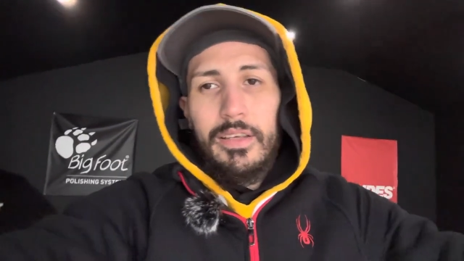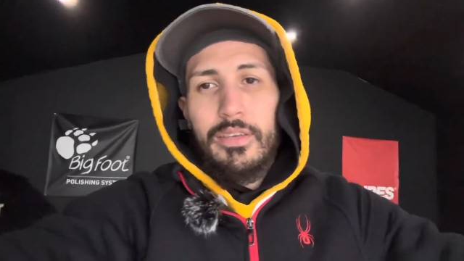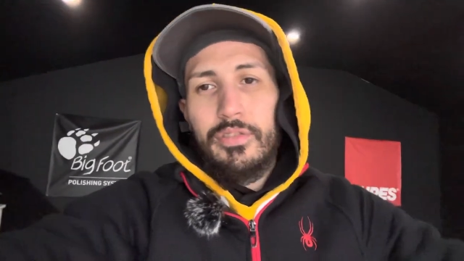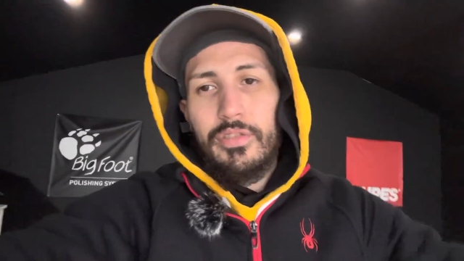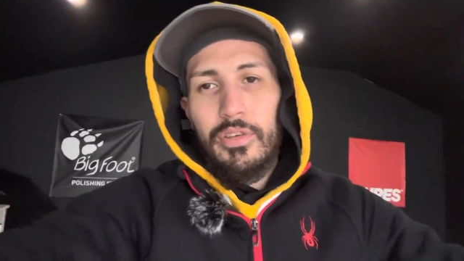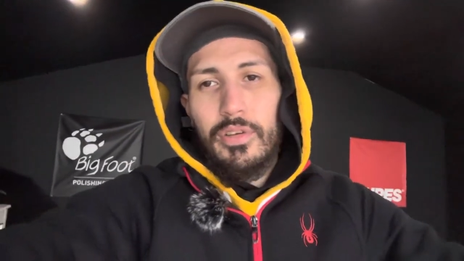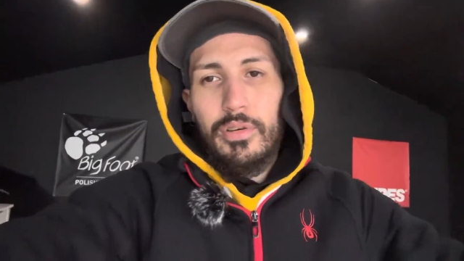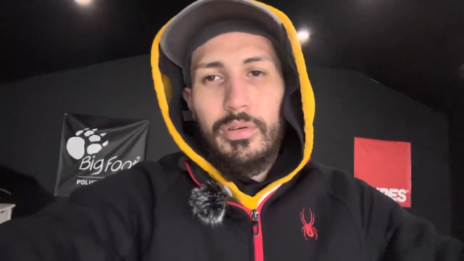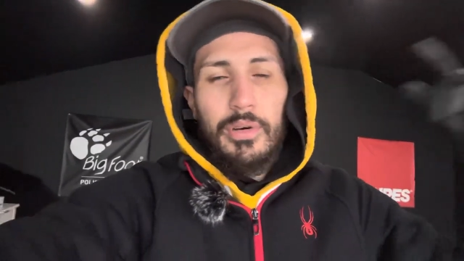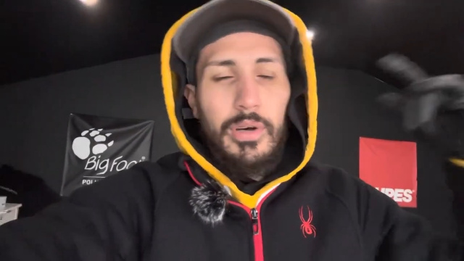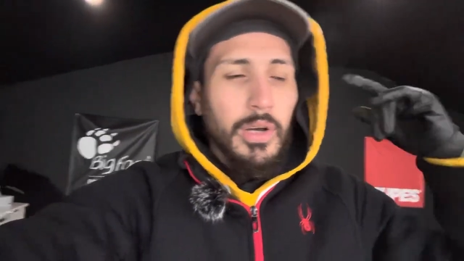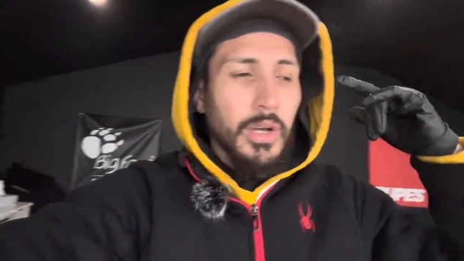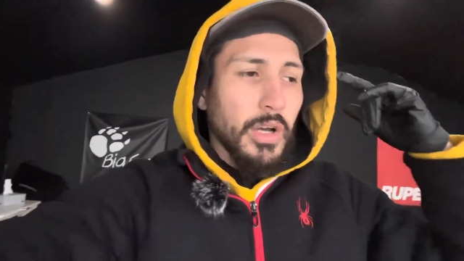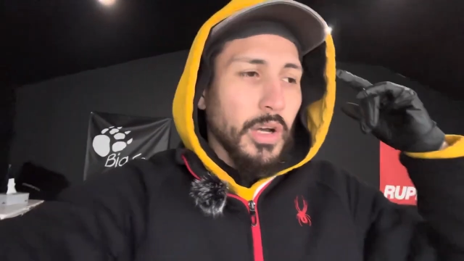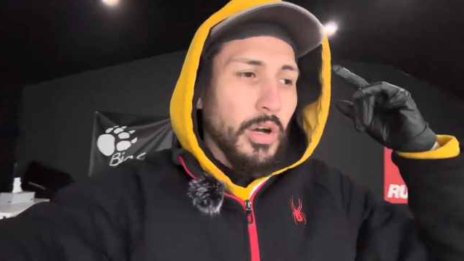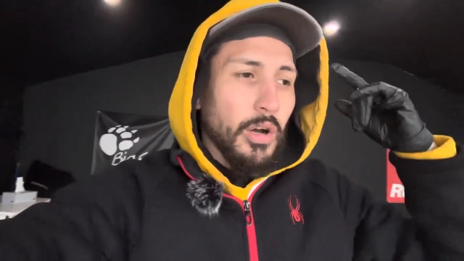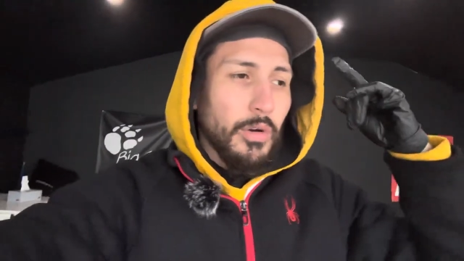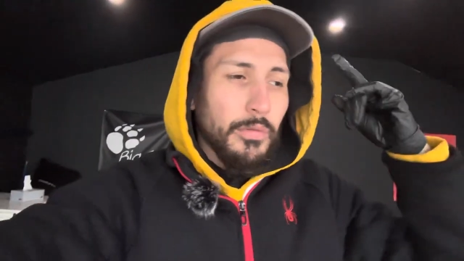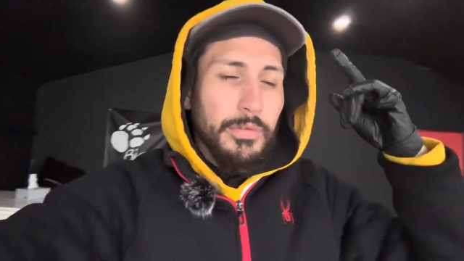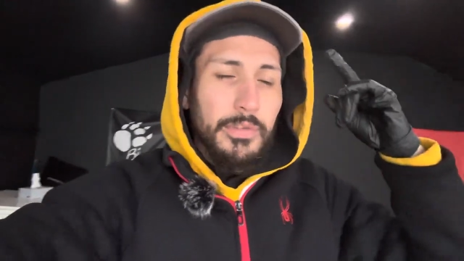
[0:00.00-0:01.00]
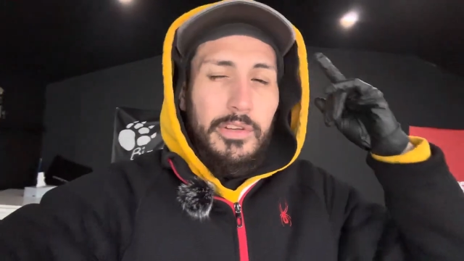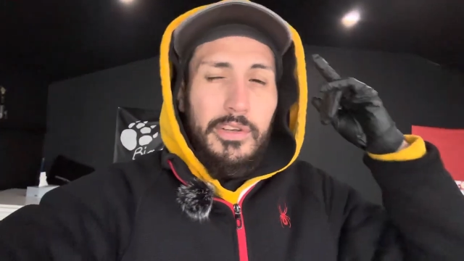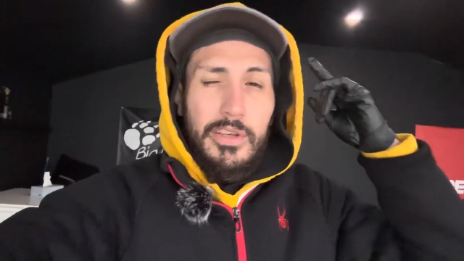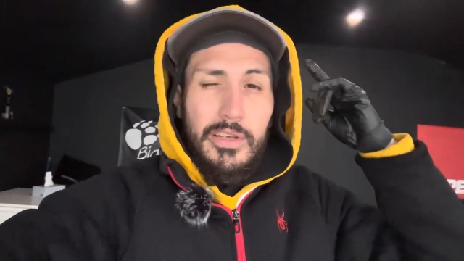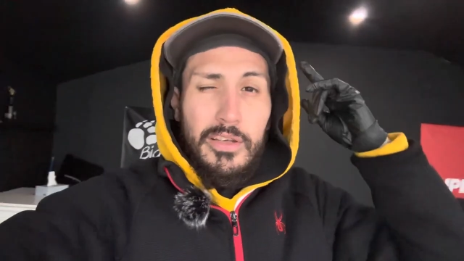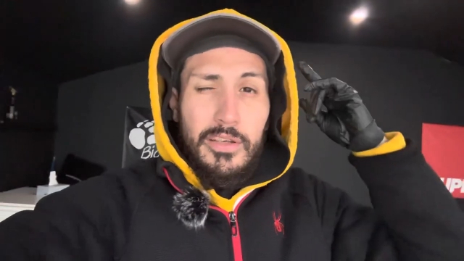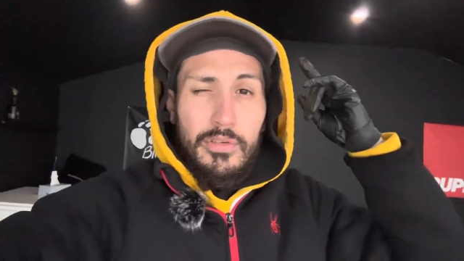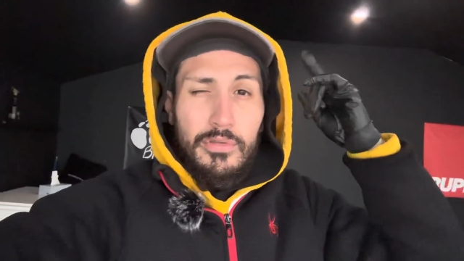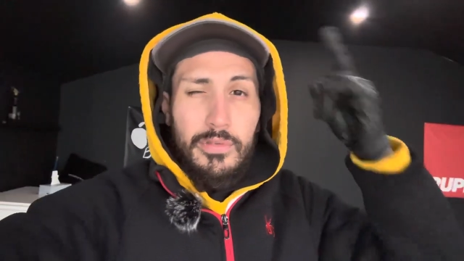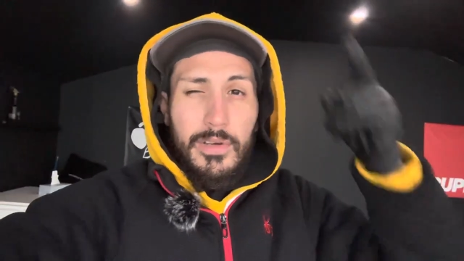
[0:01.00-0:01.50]
so hopefully
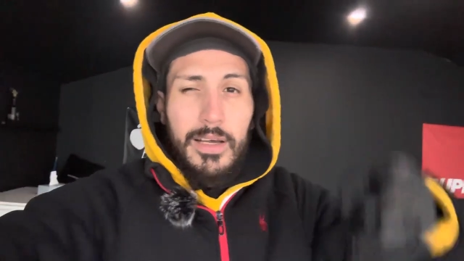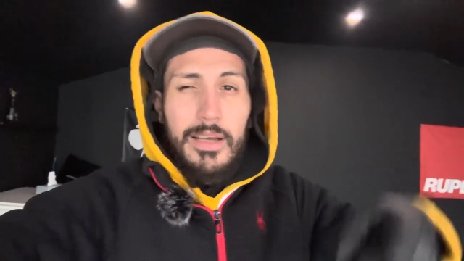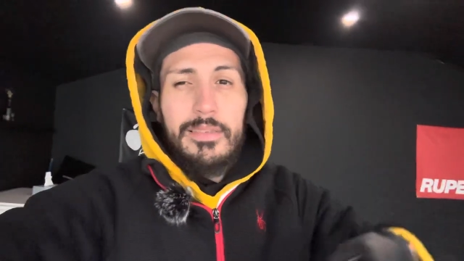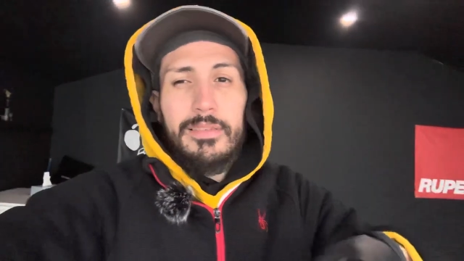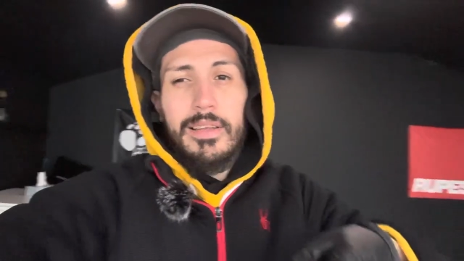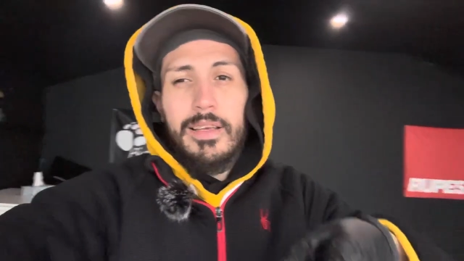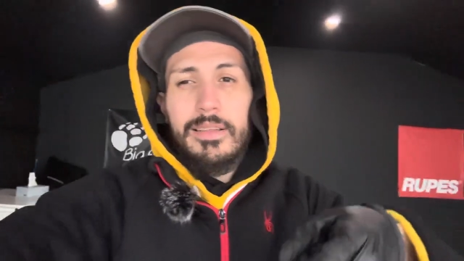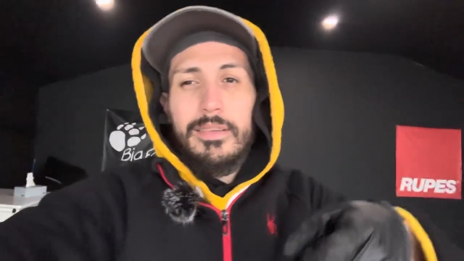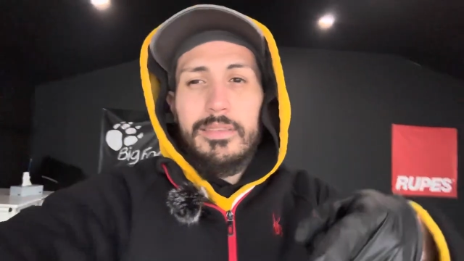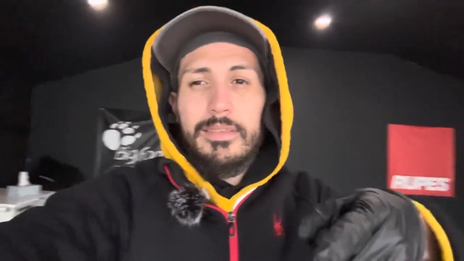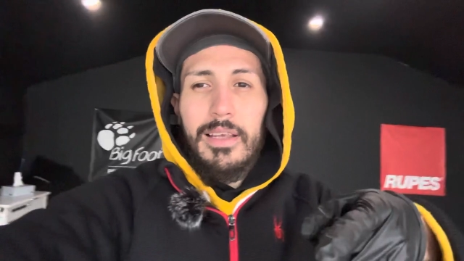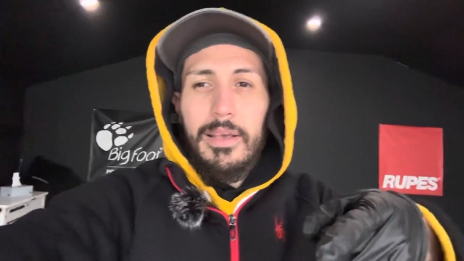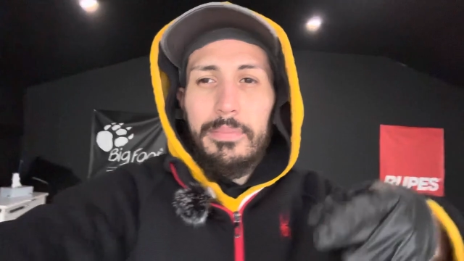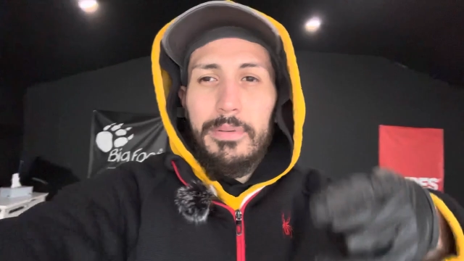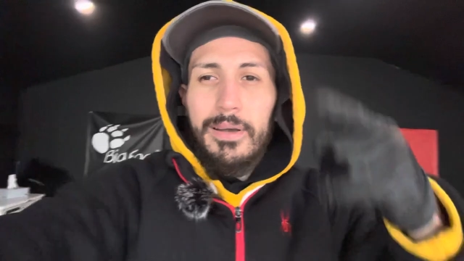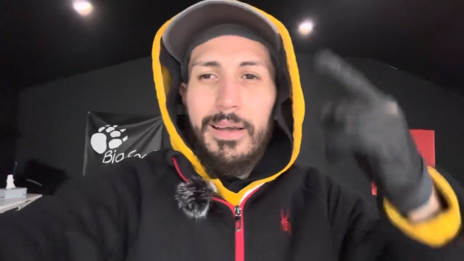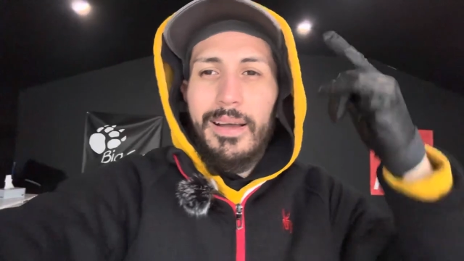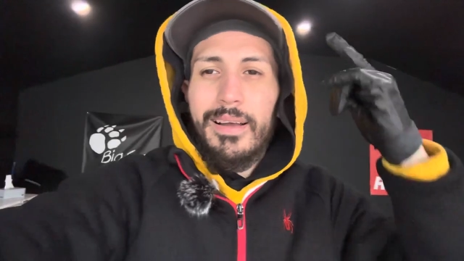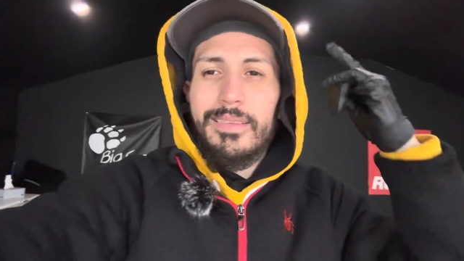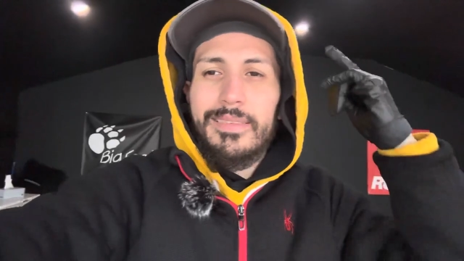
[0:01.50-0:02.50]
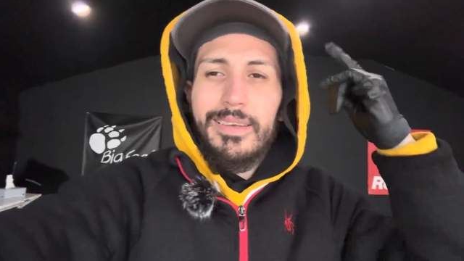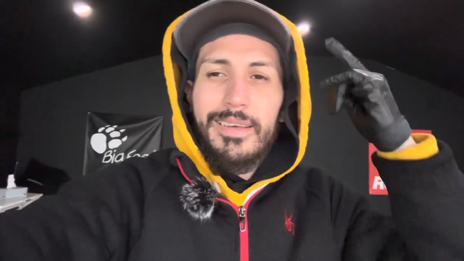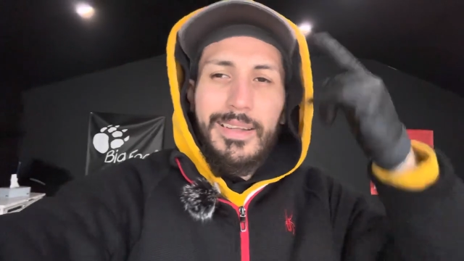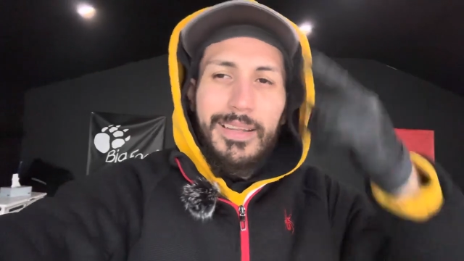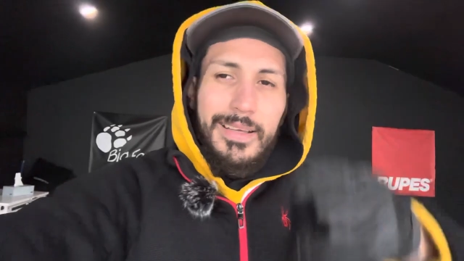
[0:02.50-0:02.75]
you guys like this type of content.